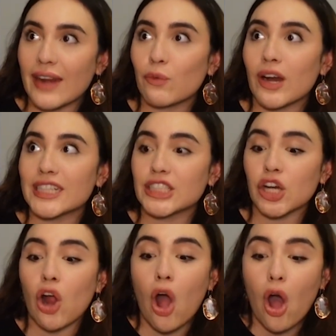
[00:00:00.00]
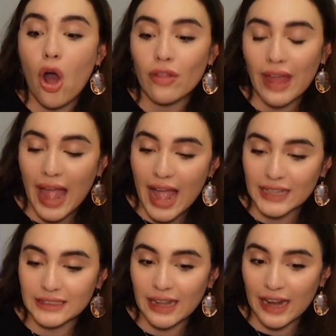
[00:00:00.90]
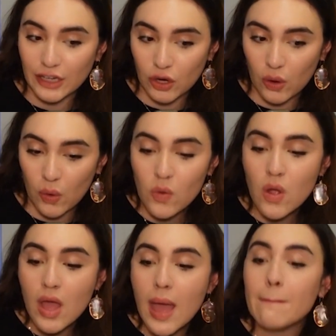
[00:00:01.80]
where I share all the hacks that I know,